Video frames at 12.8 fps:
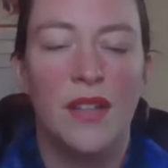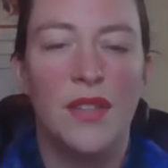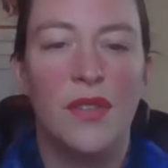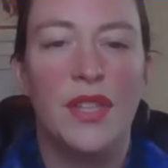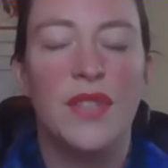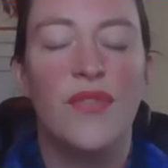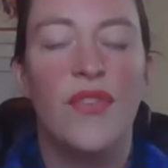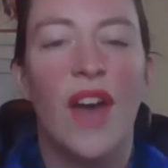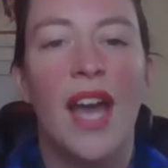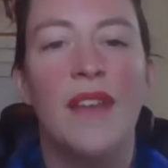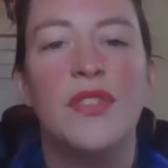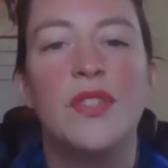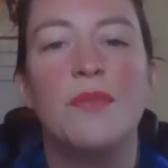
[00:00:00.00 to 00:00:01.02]
So these
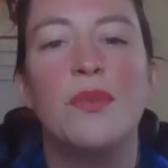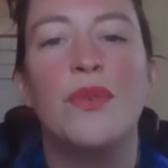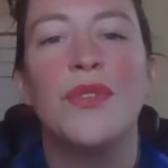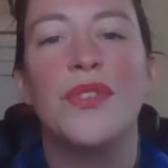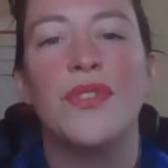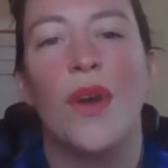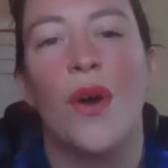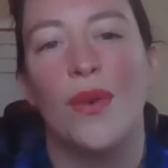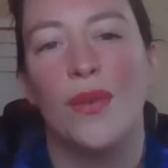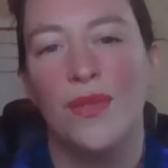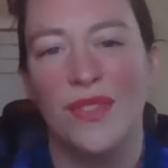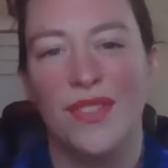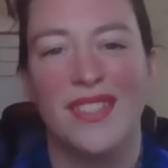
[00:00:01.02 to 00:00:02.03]
five smooth
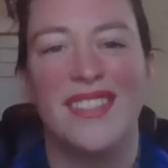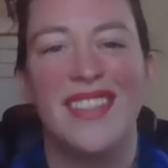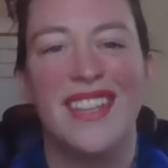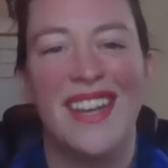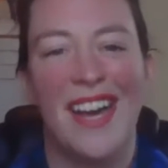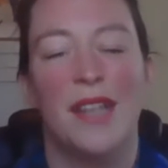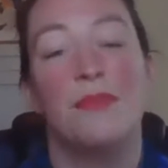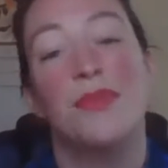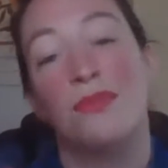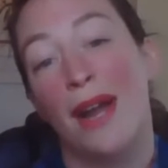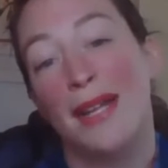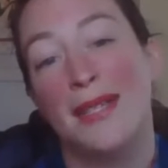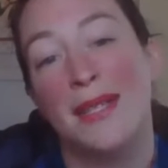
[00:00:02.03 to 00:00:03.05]
stones that Adams
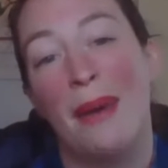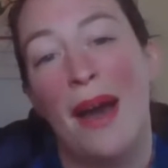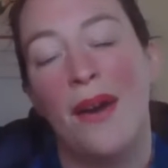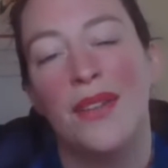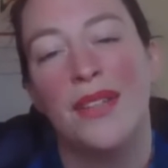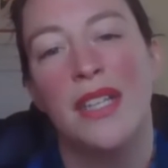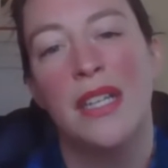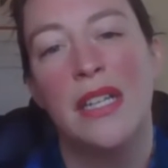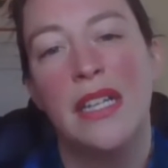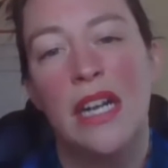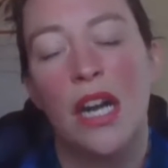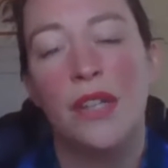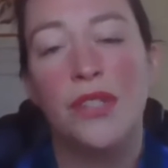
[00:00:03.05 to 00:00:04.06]
writes about
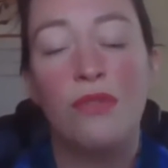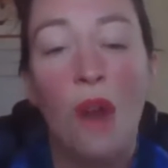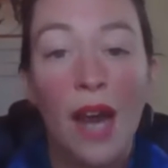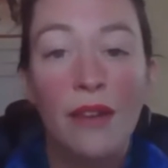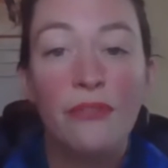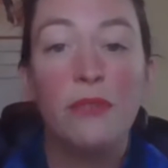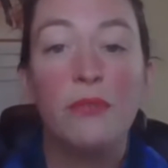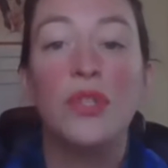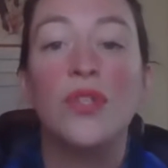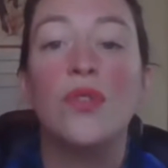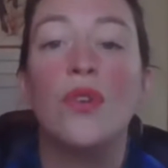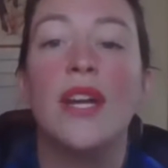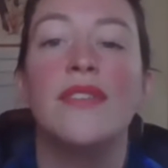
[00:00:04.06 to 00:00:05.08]
are drawn from the
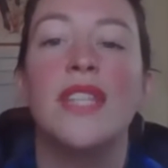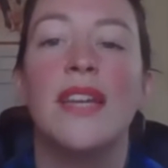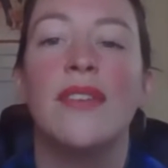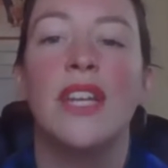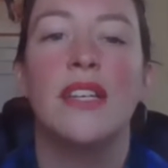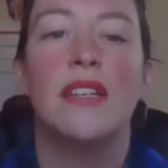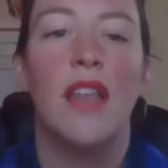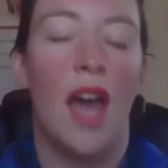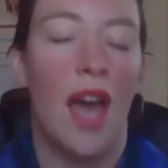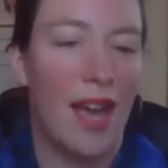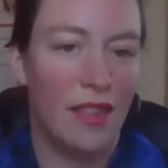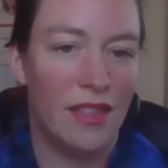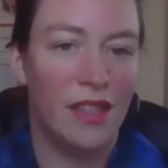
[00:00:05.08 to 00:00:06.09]
story of David and
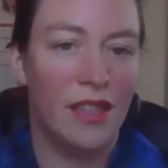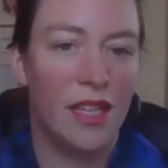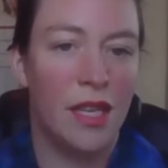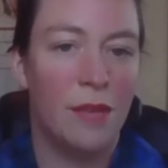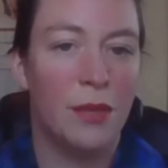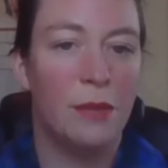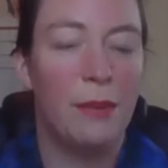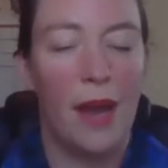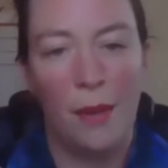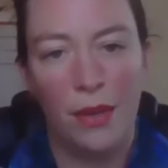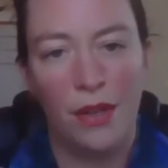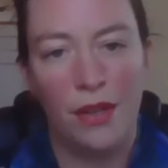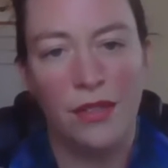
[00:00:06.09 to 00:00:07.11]
Goliath in the Hebrew
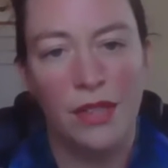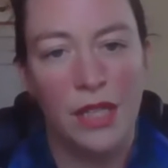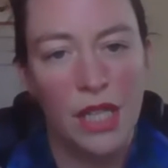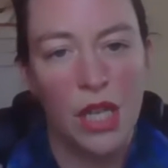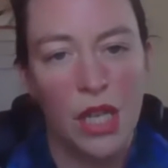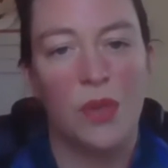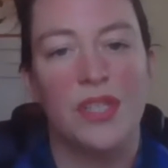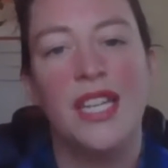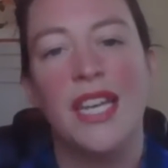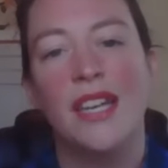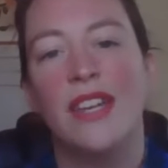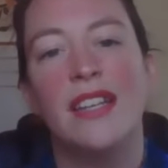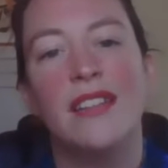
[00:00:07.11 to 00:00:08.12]
Bible where
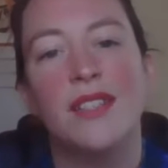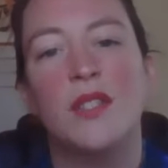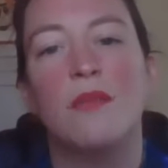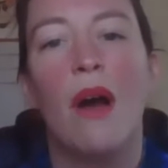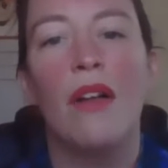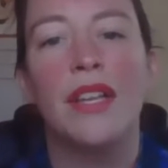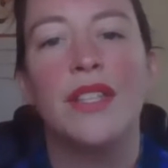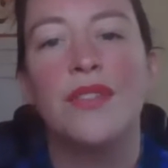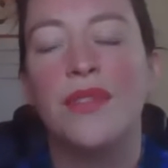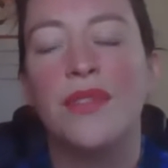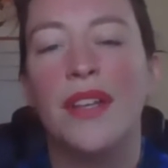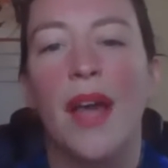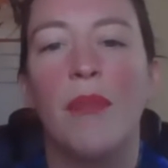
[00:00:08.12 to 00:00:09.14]
David, the small
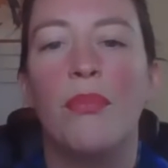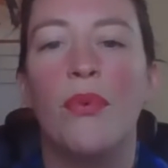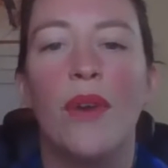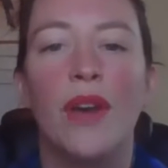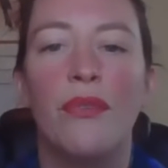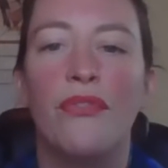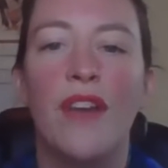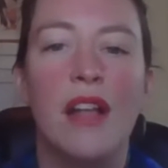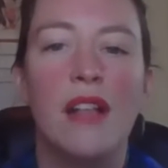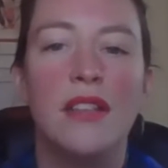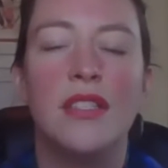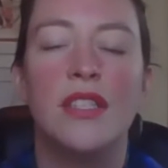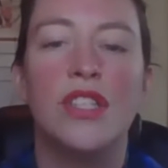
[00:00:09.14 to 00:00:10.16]
Israelite boy,
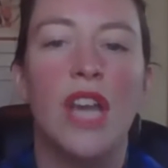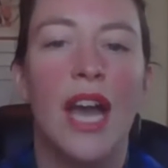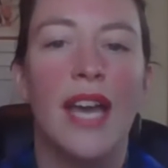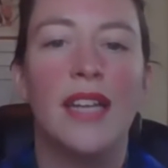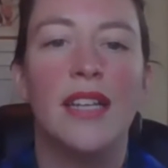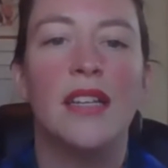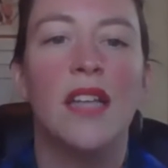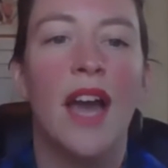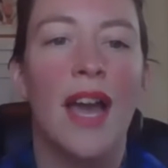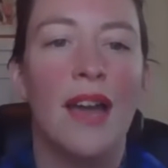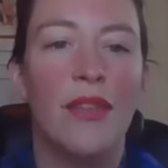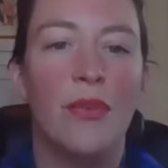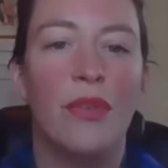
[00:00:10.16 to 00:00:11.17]
fells the giant
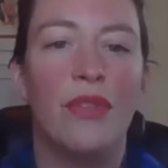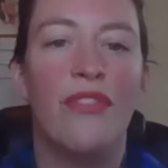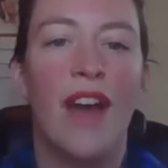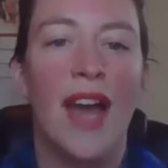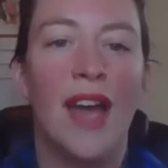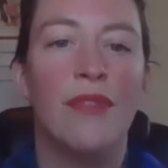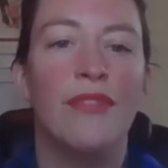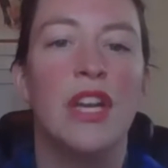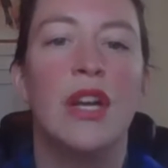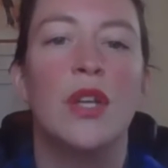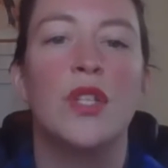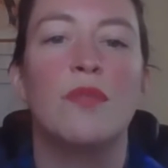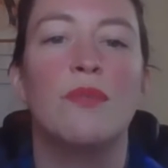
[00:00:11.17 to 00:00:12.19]
Goliath with five
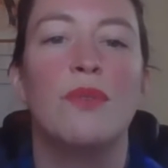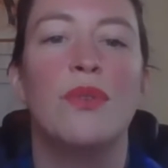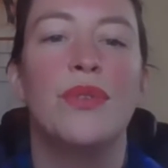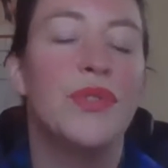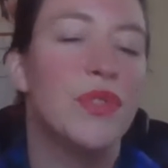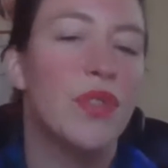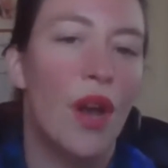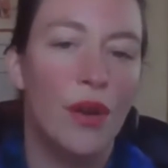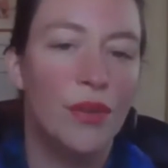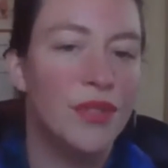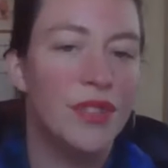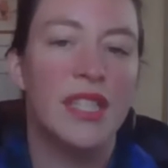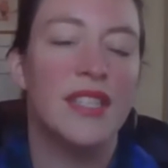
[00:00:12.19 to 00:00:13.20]
smooth
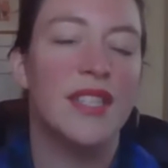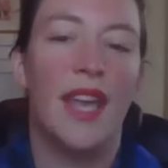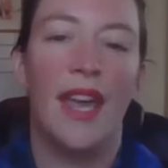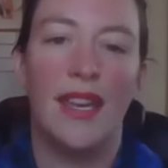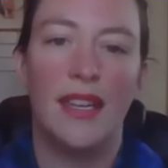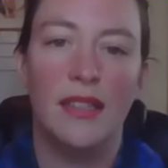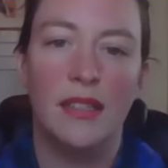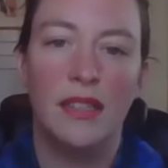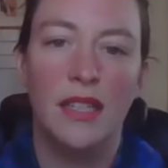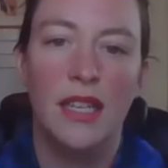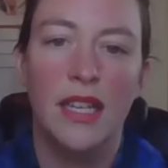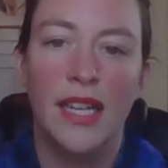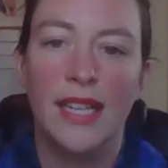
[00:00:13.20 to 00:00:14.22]
stones in his hand,
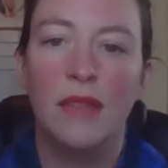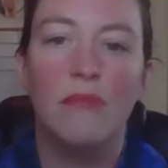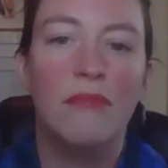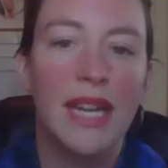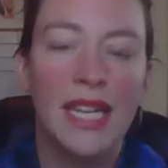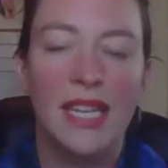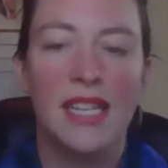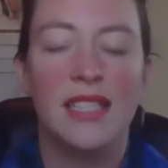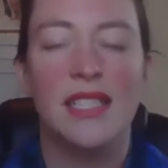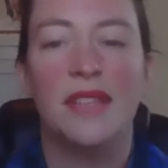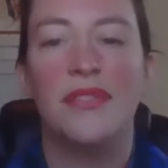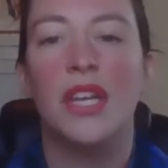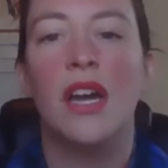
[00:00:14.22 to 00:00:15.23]
and the
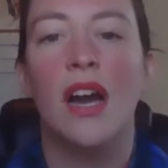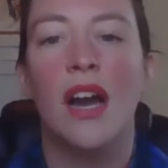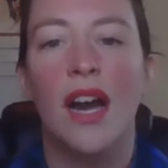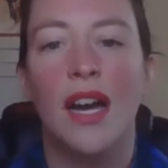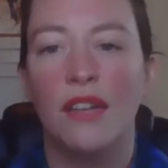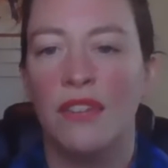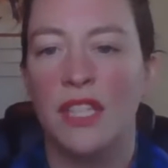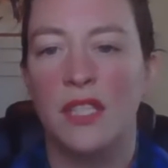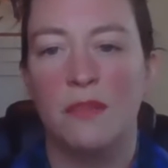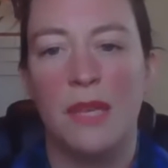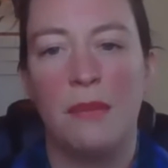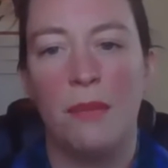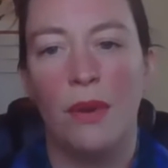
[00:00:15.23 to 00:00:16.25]
mightiness of the God of his
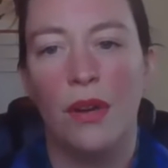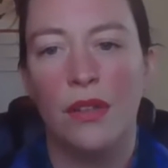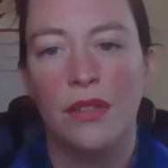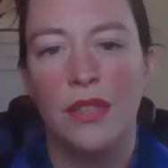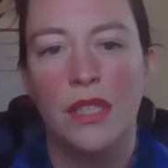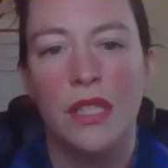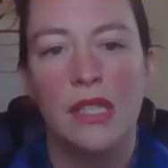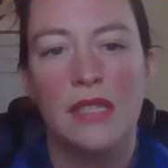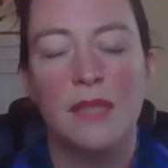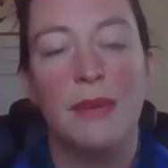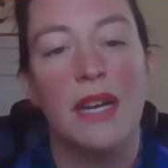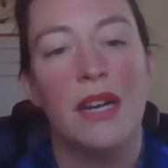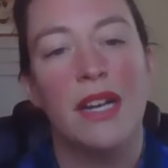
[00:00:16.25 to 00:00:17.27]
people,
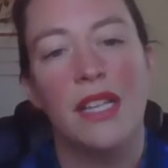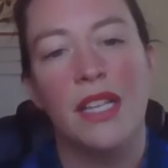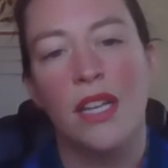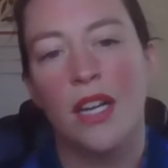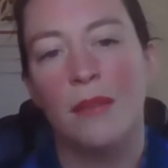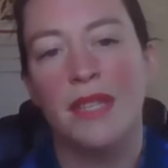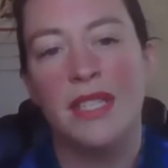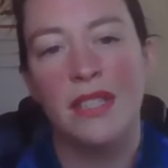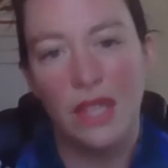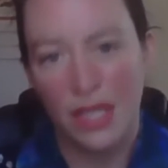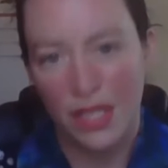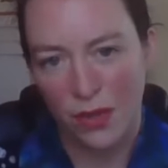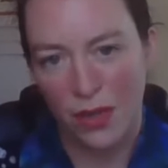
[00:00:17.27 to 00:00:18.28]
sparing the armies of
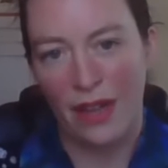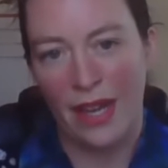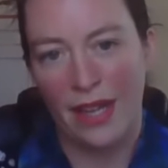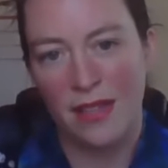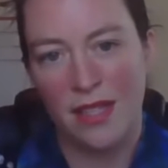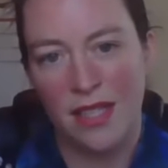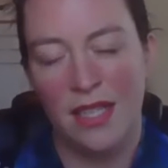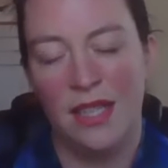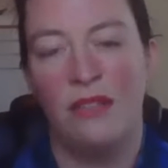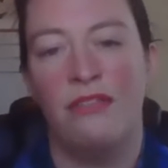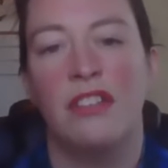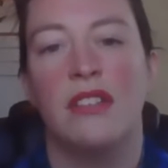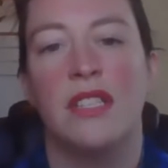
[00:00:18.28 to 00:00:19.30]
the Israelites and the
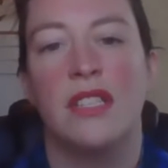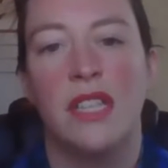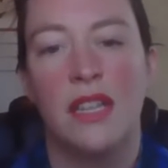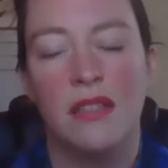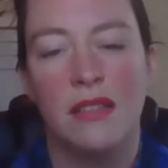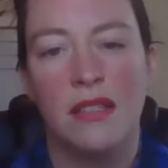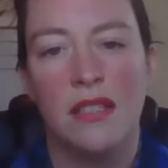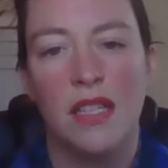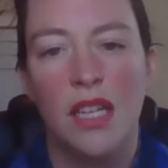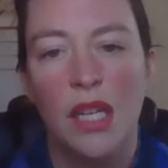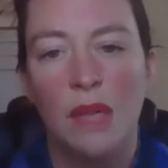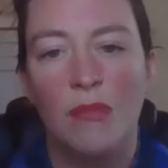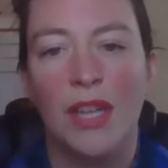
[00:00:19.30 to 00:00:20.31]
Philistines
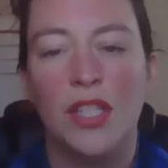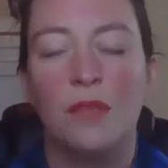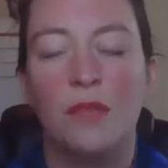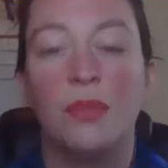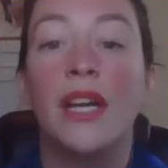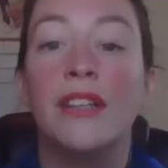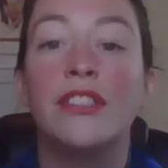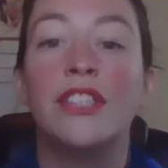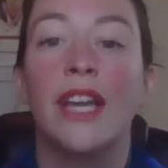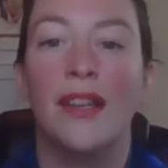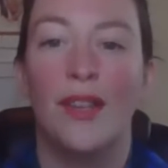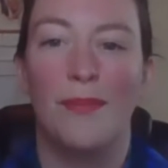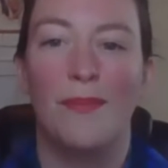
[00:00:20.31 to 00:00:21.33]
much
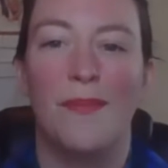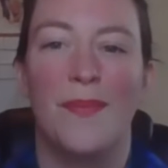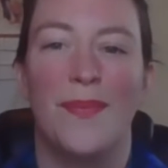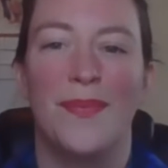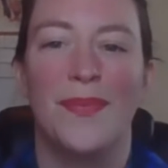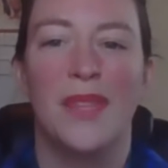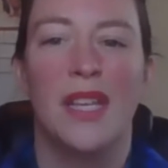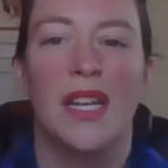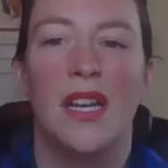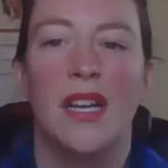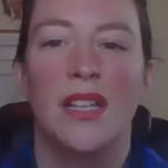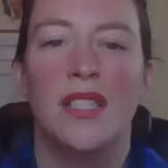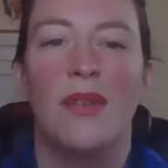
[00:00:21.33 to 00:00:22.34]
bloodshed.
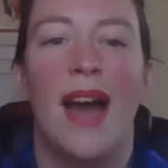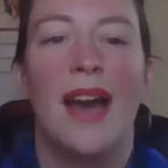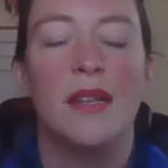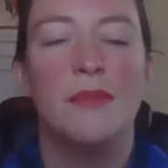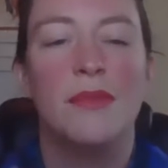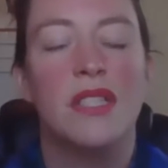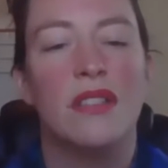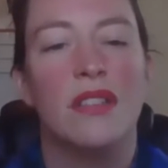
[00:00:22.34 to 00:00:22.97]
So Adams